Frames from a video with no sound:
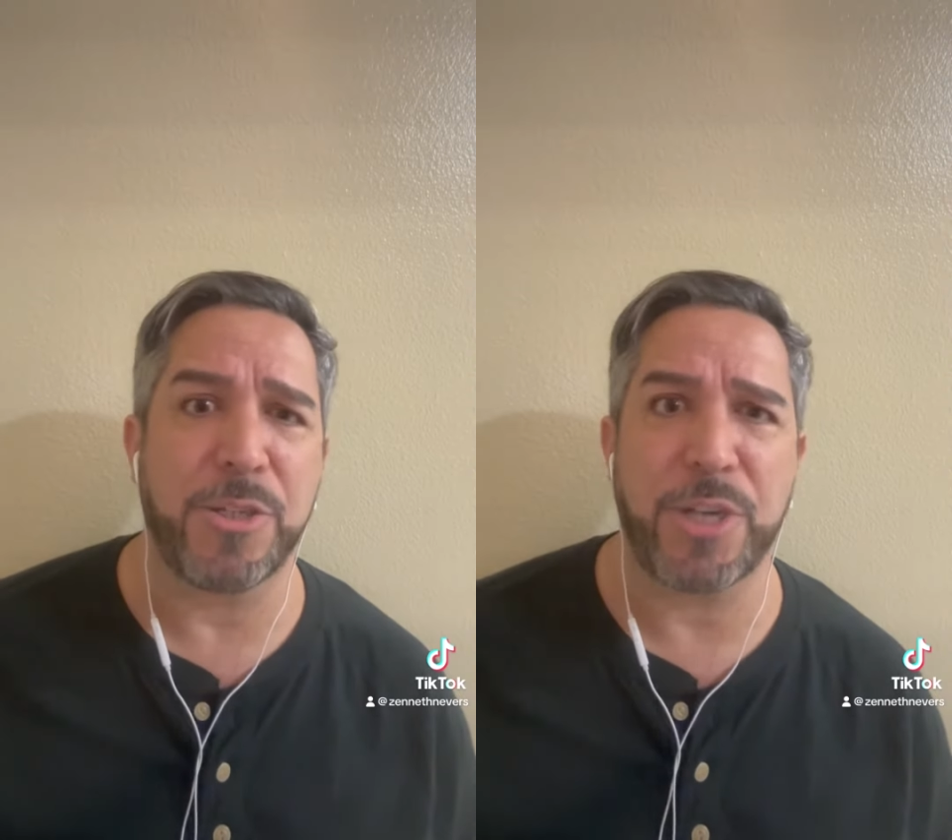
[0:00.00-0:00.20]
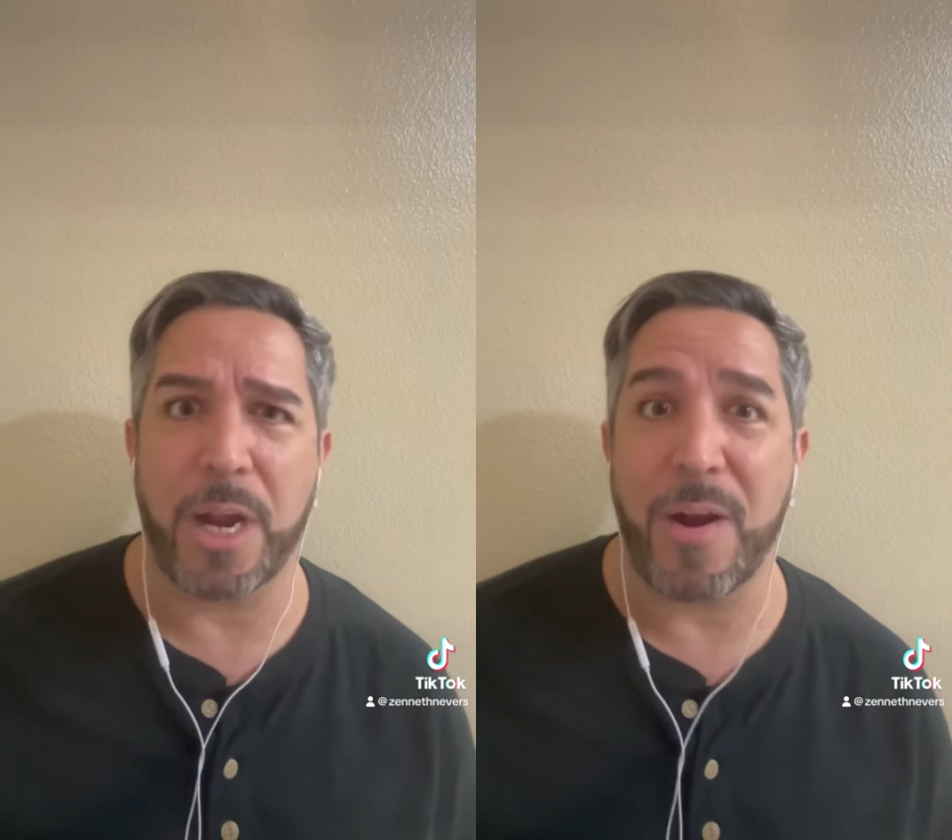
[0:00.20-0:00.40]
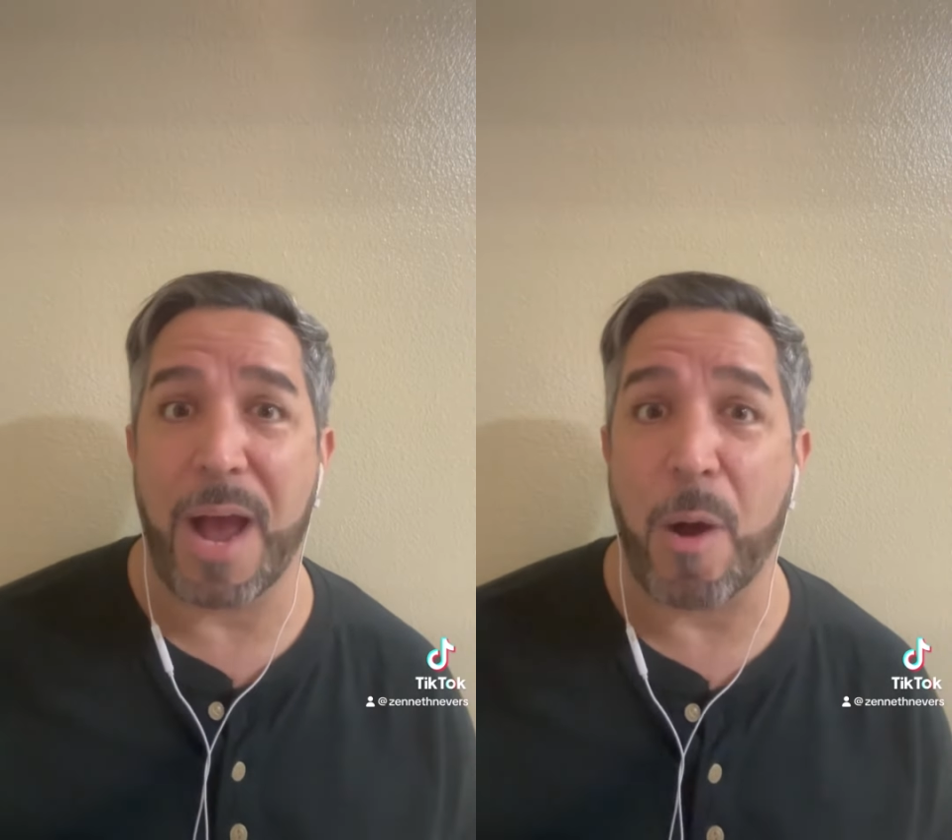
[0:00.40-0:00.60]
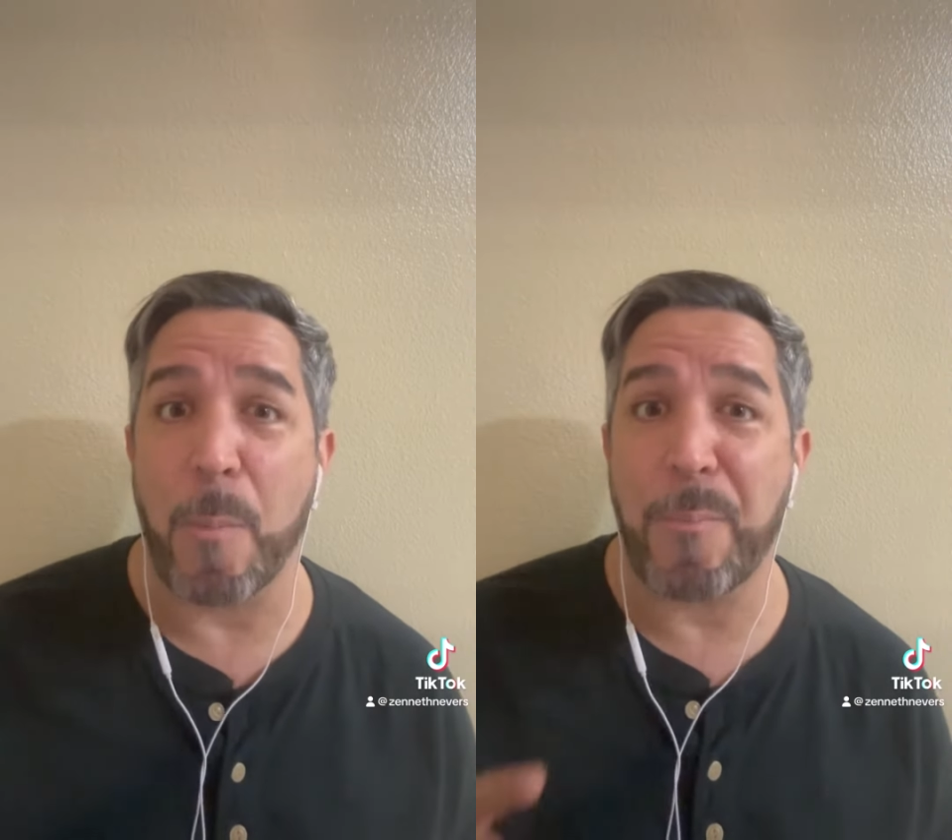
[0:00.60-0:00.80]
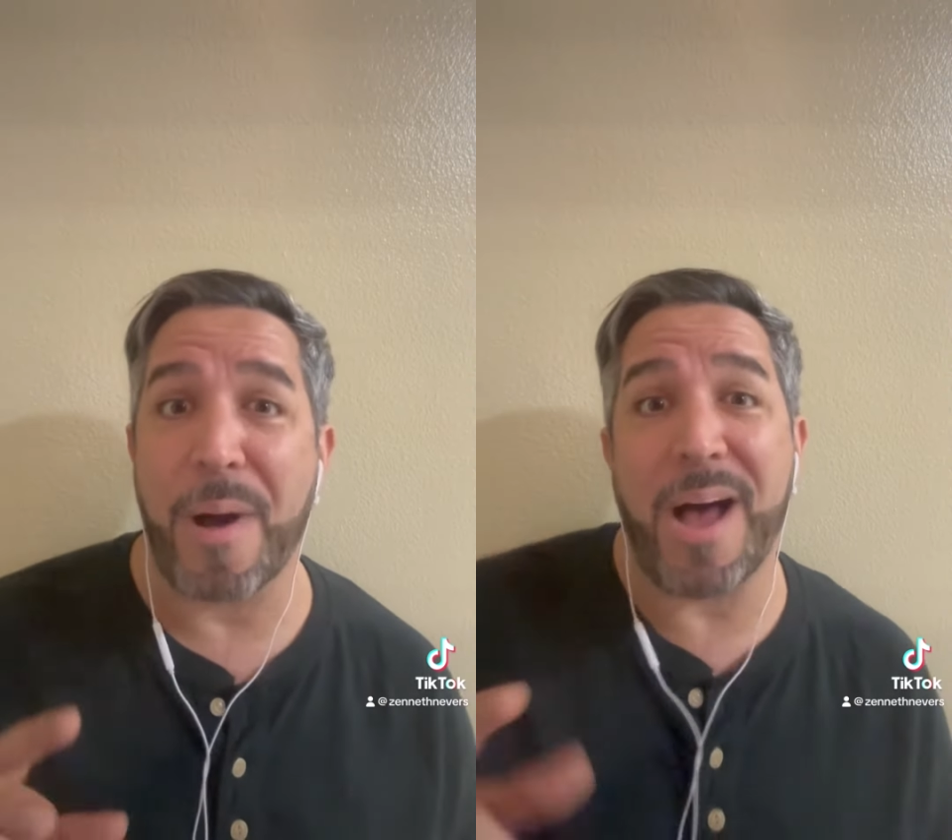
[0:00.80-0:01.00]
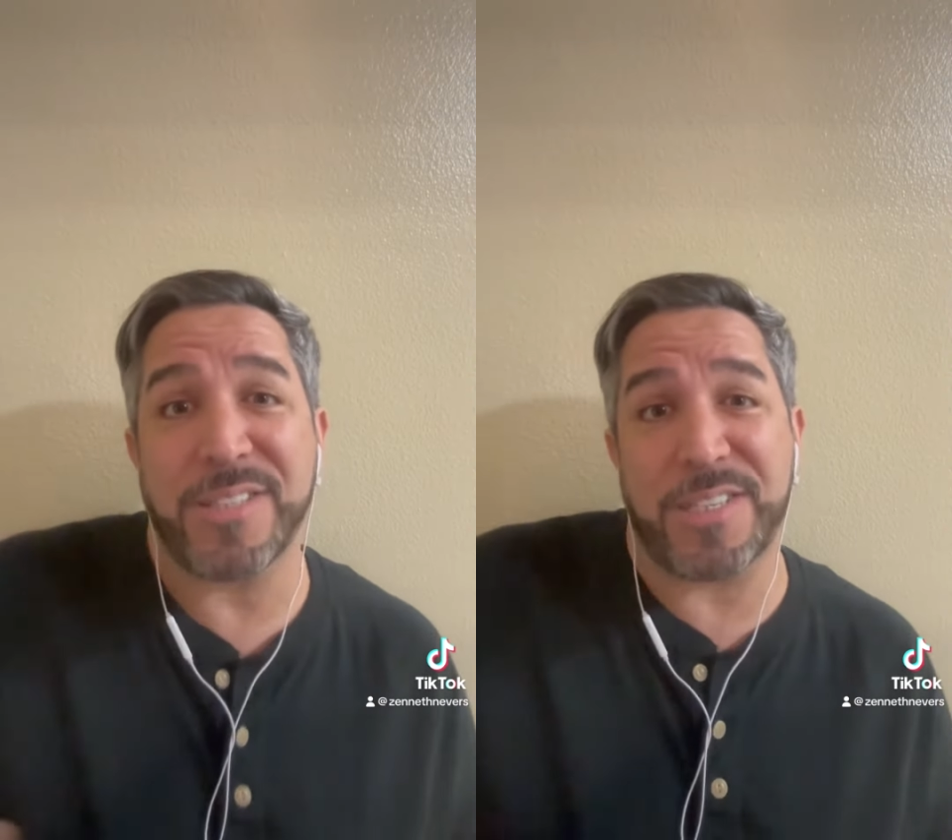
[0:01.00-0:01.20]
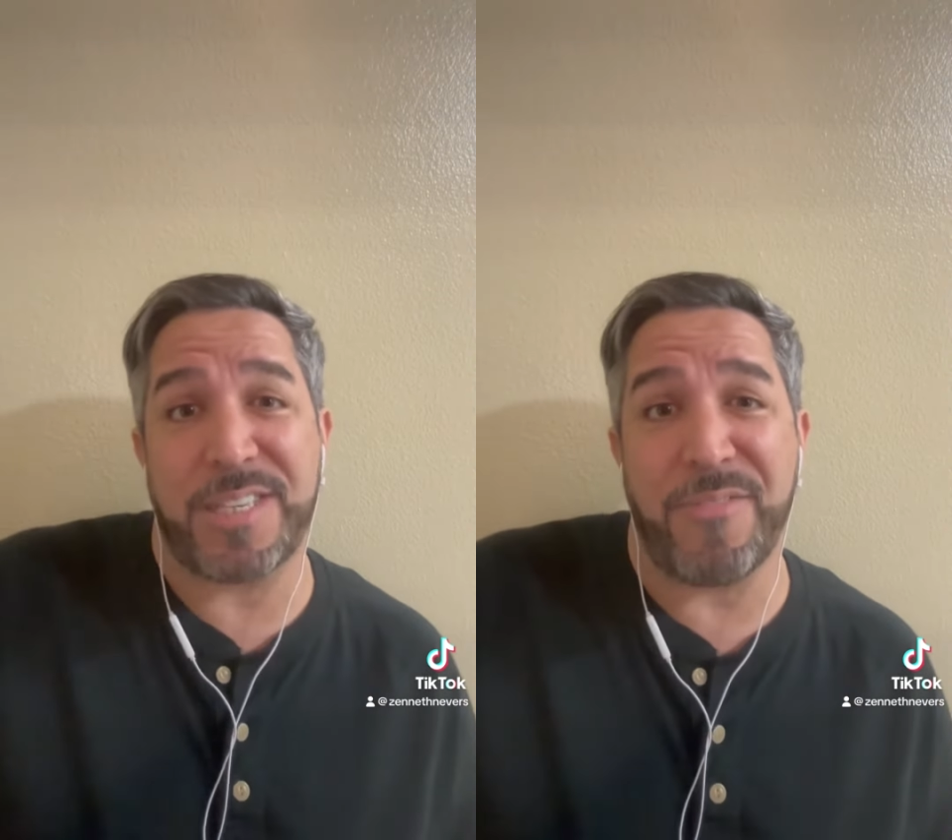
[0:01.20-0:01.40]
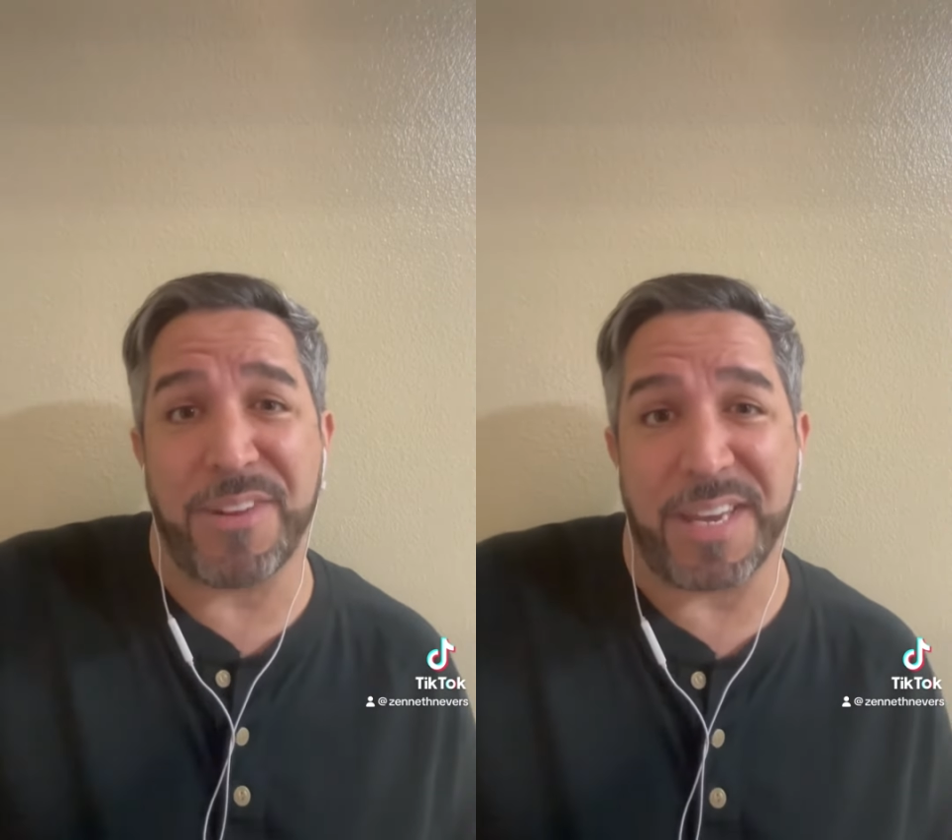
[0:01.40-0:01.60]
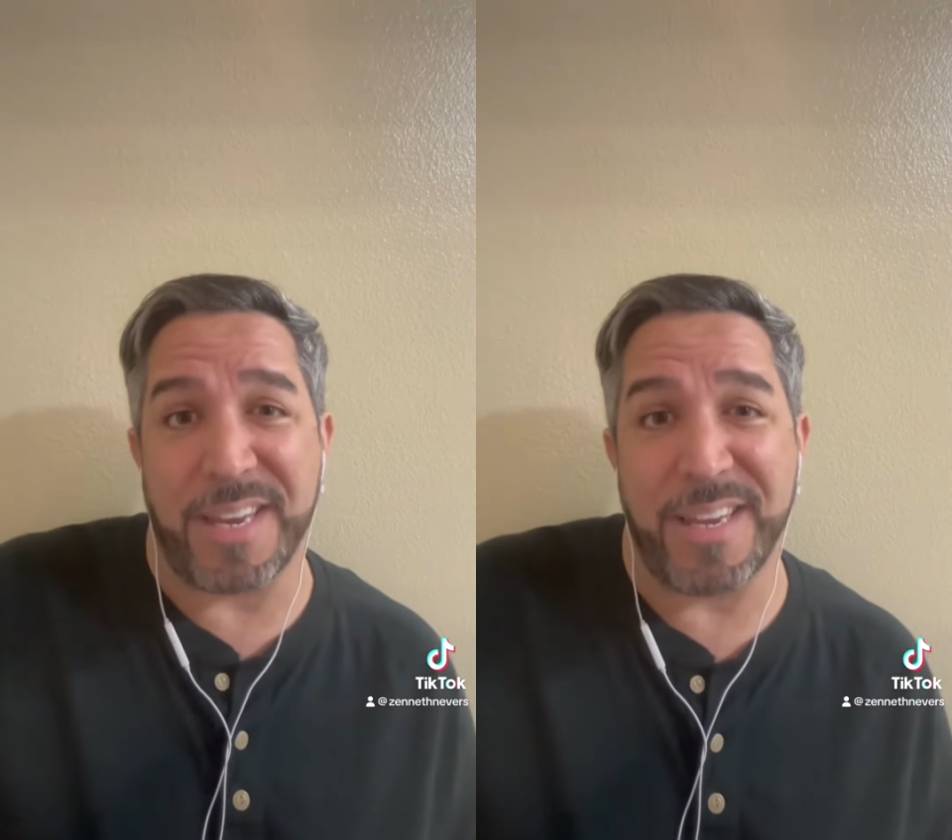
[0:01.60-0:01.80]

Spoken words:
share how positivity,